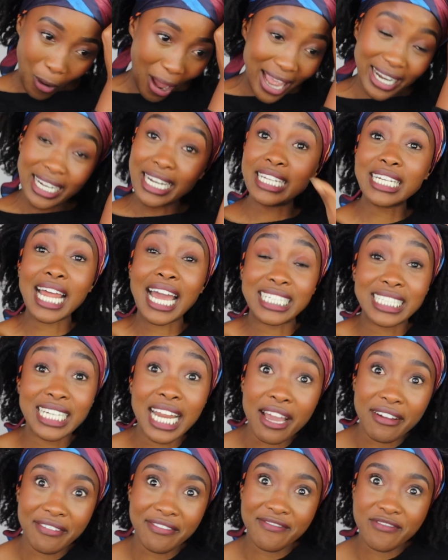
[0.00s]
didn't
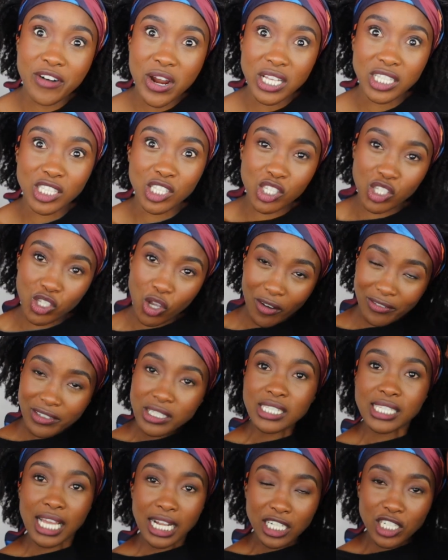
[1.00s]
have friends, so
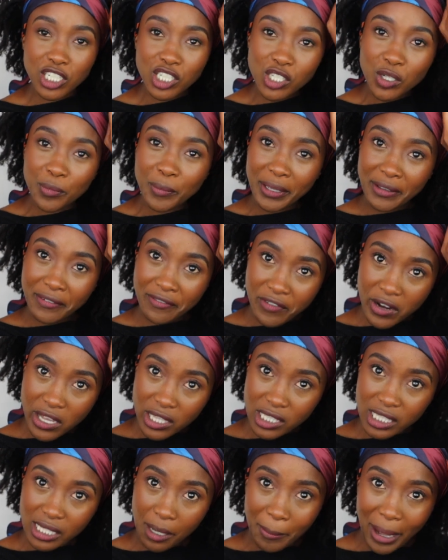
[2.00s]
obviously I needed to make
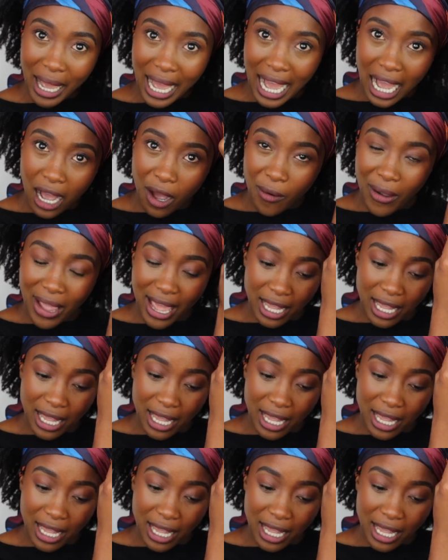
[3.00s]
friends somehow,